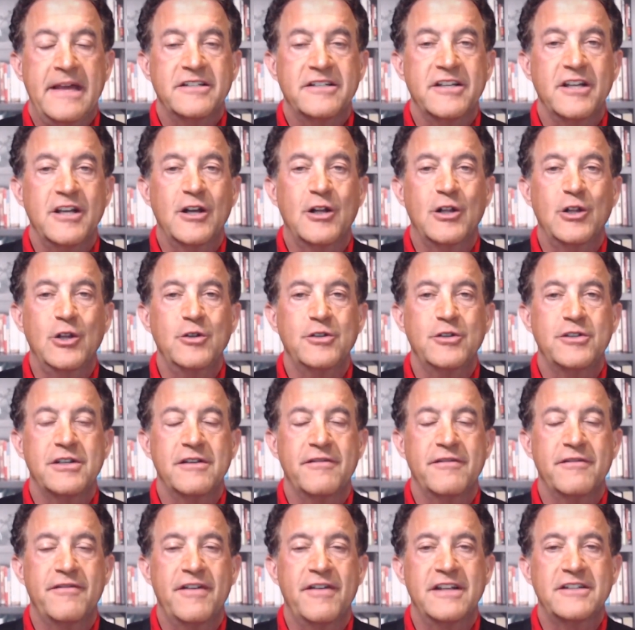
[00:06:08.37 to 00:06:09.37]
as
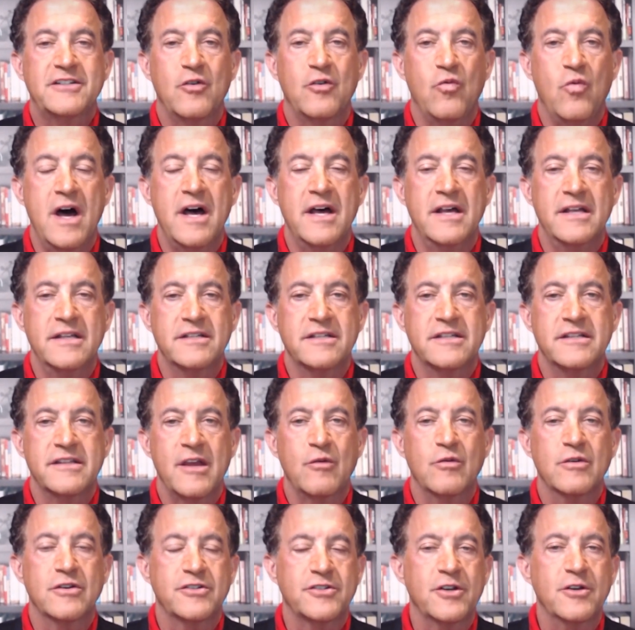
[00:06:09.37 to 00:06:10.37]
inclusive as it was,
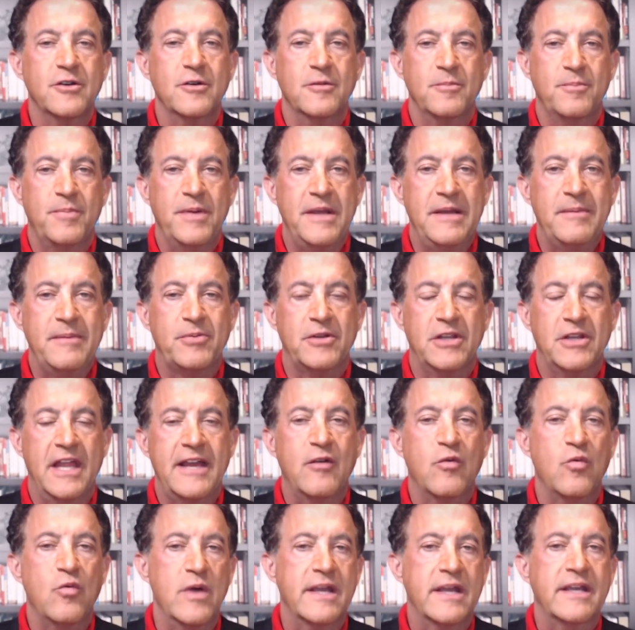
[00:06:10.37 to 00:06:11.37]
there were certain people
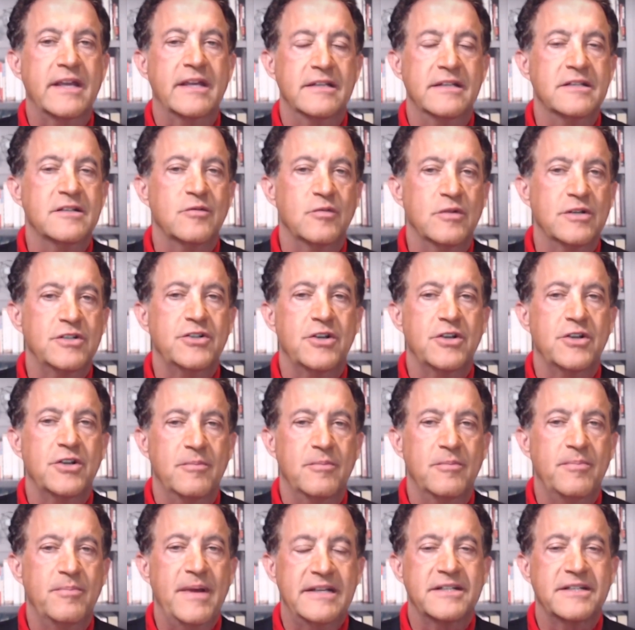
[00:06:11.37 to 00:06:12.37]
like Wiccans, which are
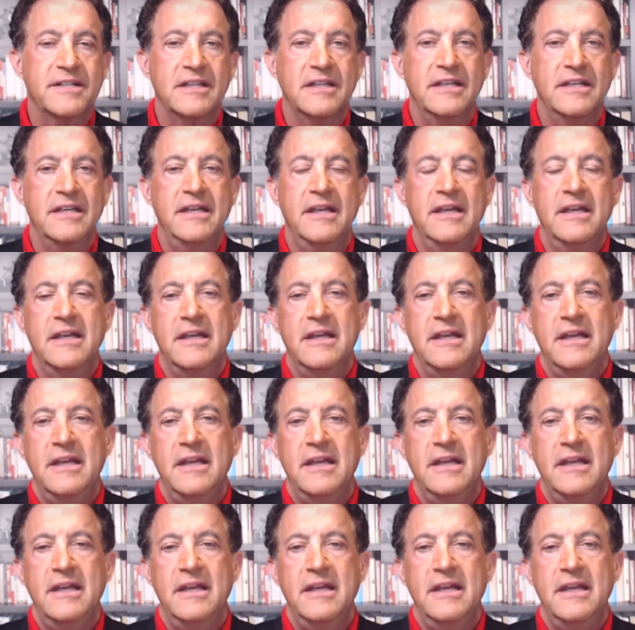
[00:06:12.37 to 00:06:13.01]
basically